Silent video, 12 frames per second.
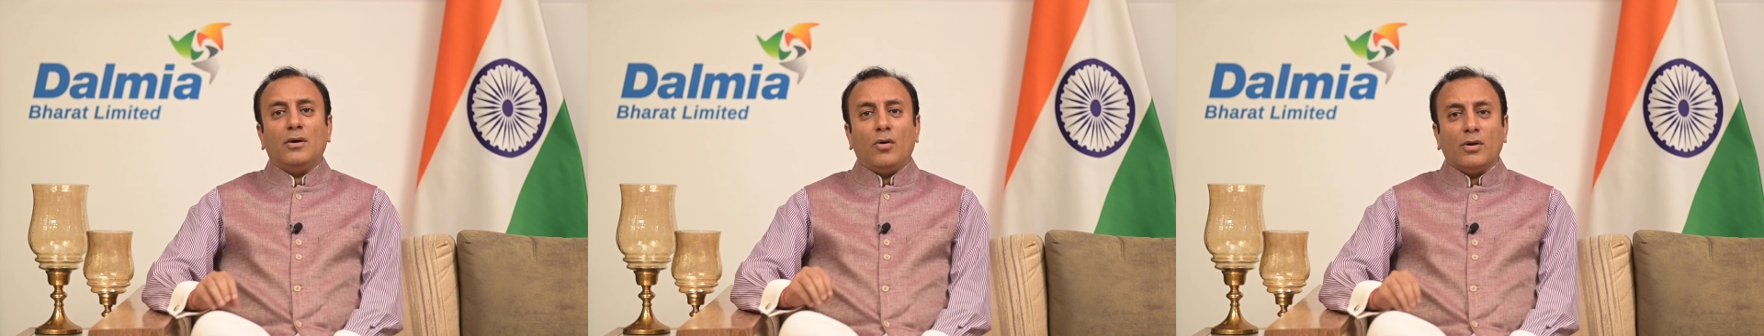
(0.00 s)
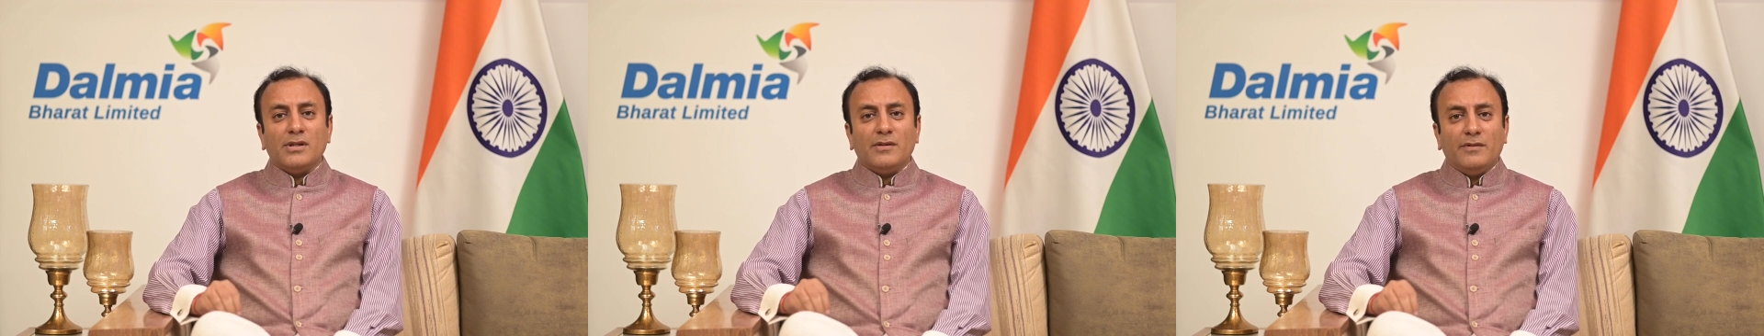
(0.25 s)

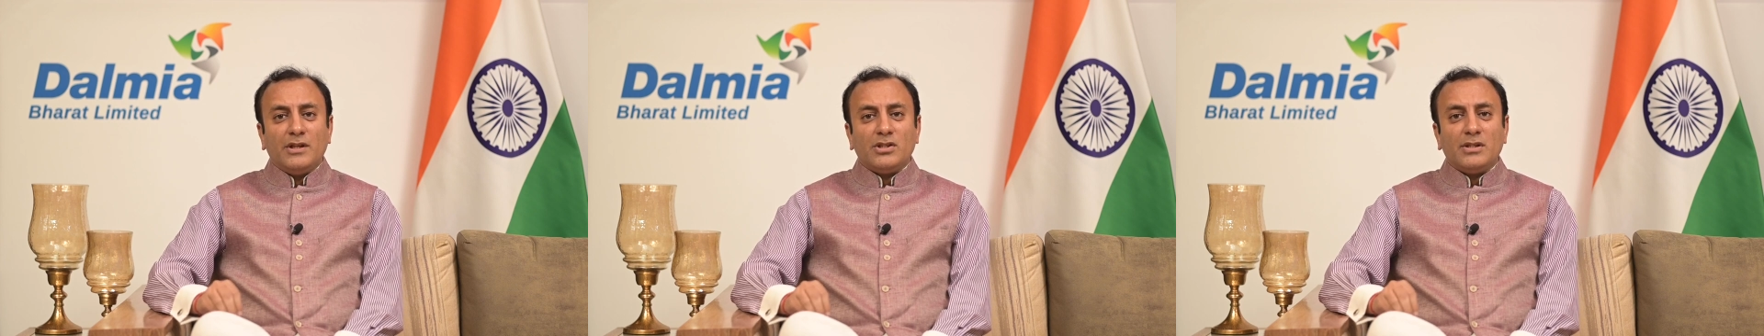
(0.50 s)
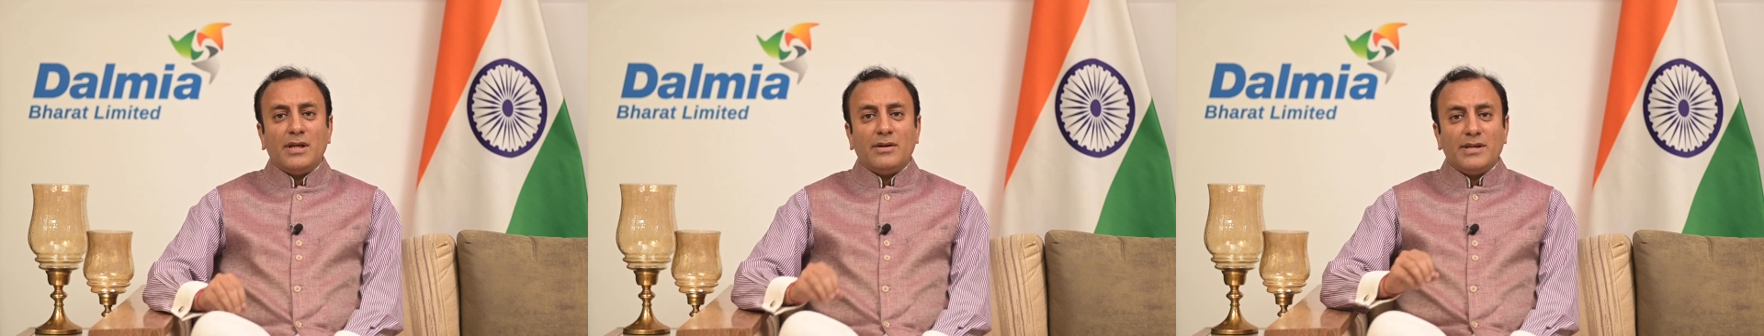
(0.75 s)

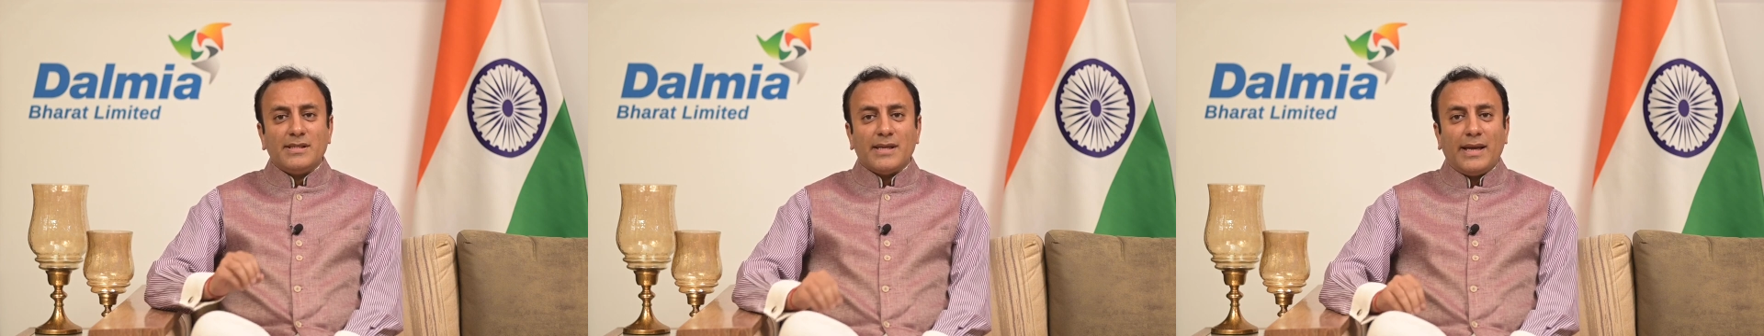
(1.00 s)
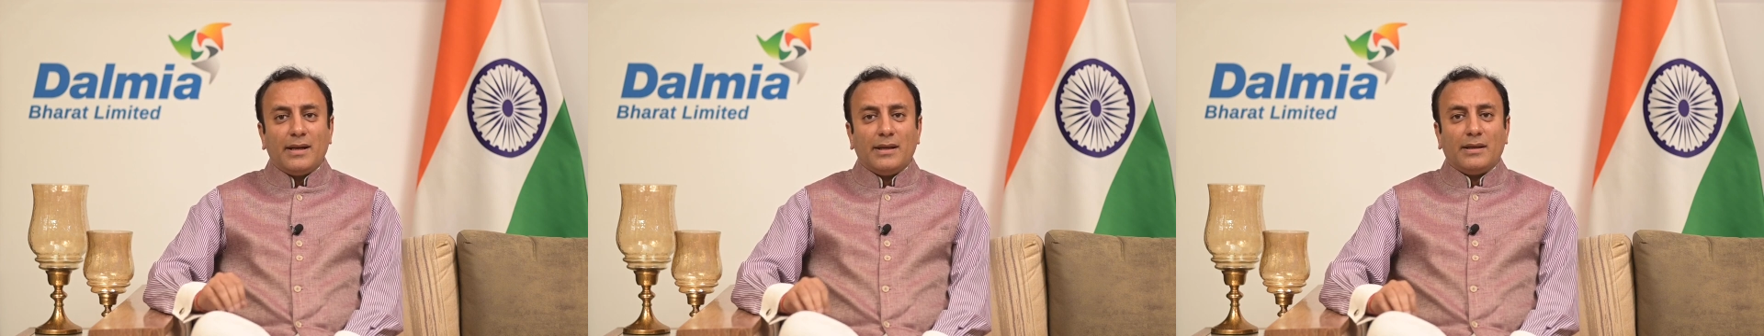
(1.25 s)
Conservation and
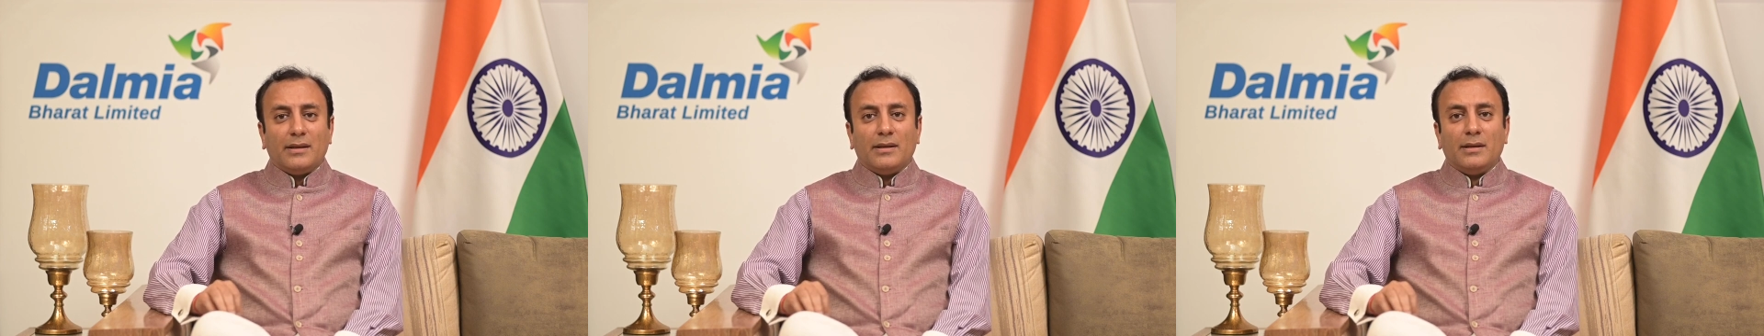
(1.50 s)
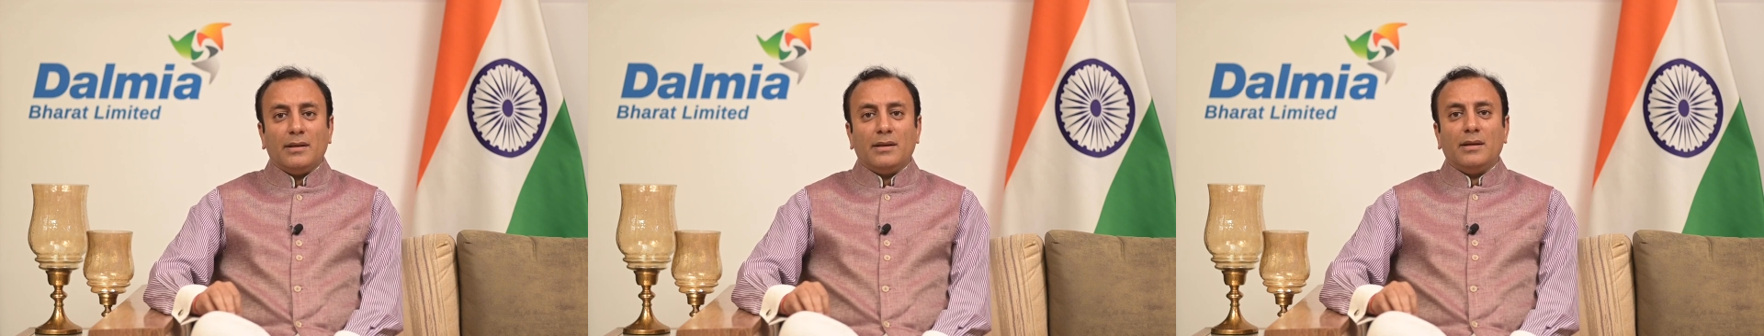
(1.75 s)
recycling
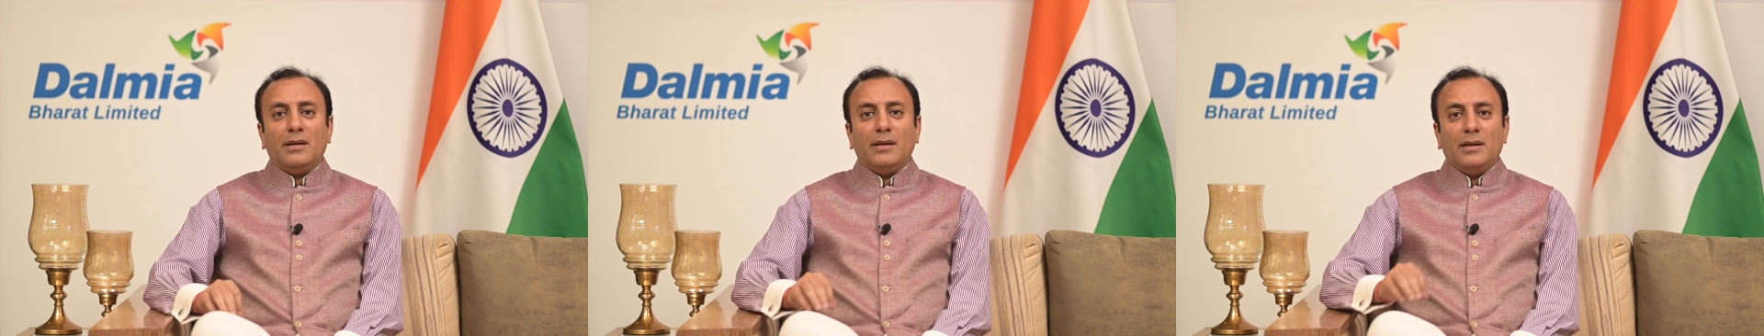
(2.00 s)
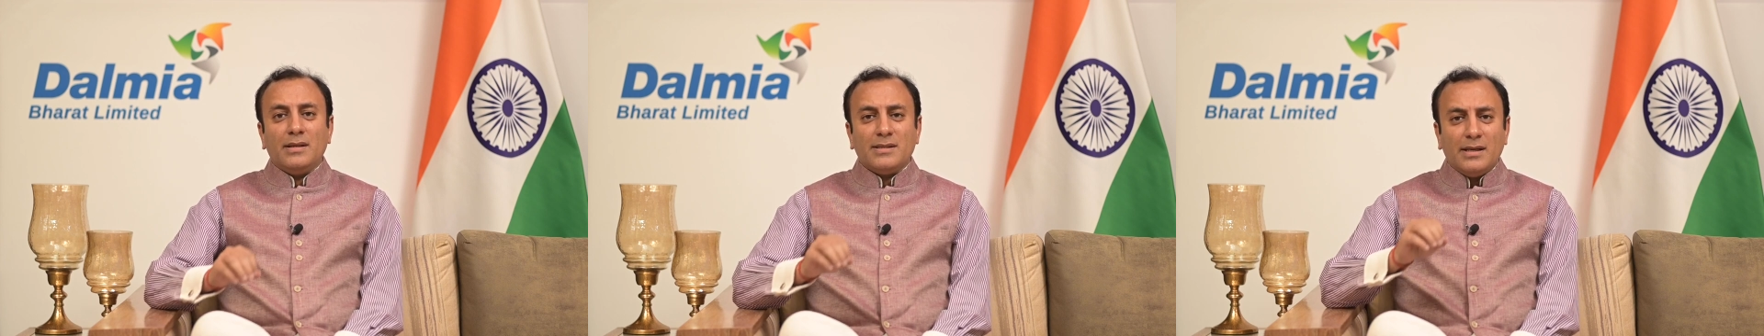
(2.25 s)

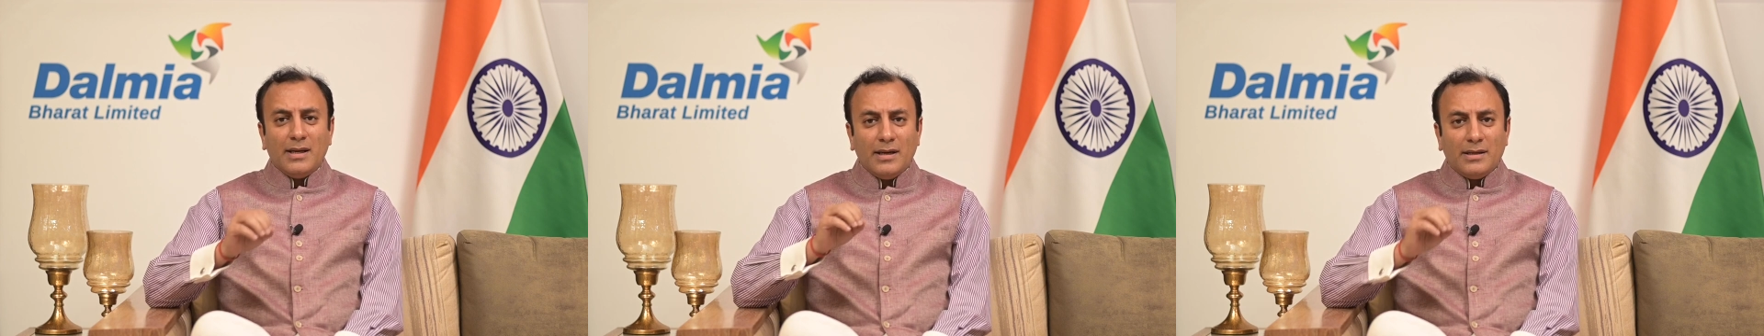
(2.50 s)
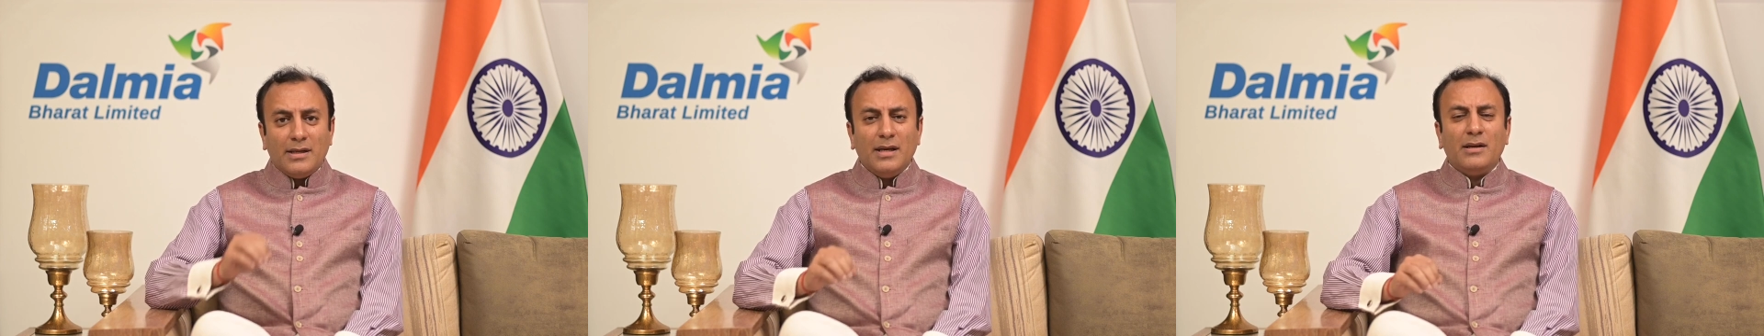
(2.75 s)
is an
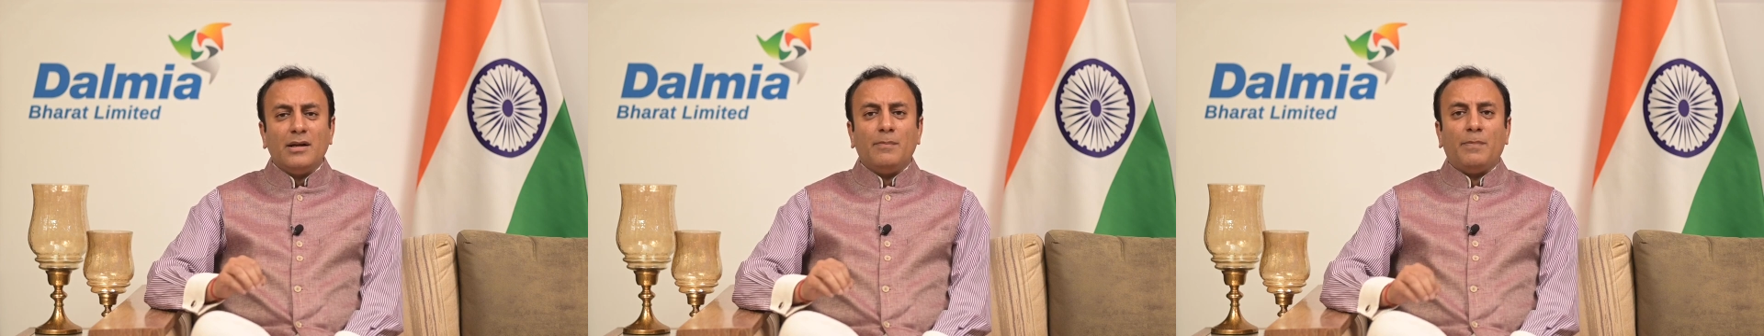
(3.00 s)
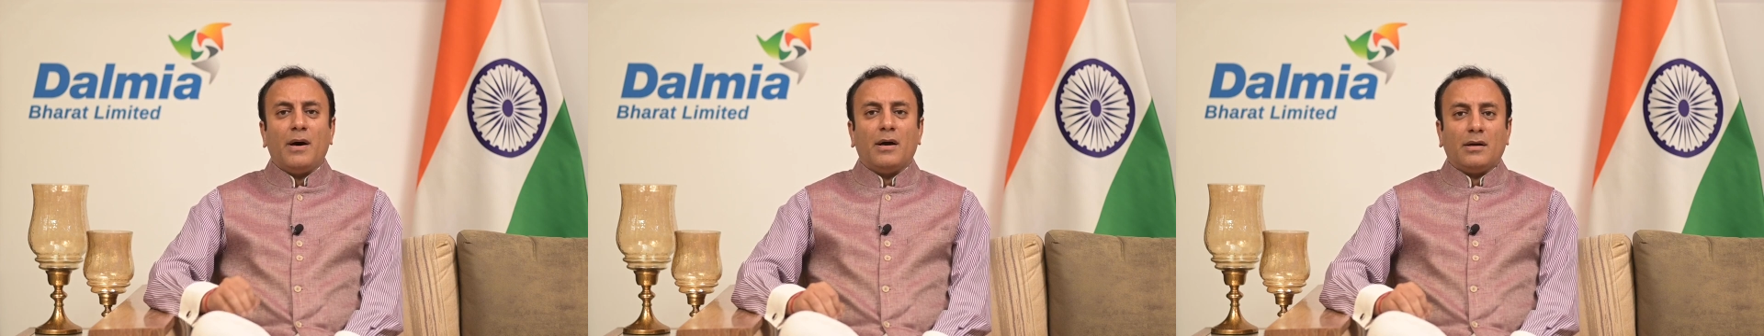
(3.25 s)
integral
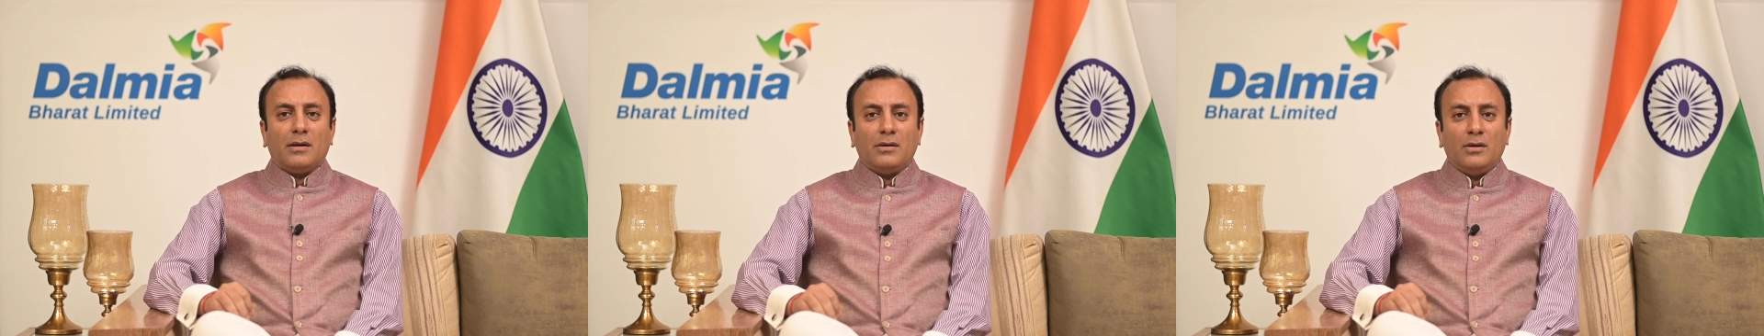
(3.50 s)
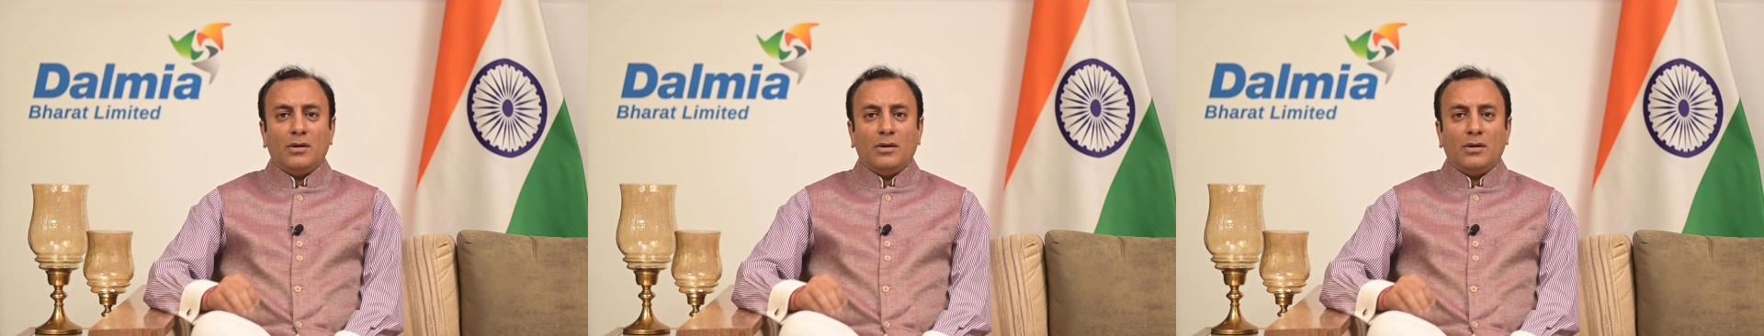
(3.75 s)
part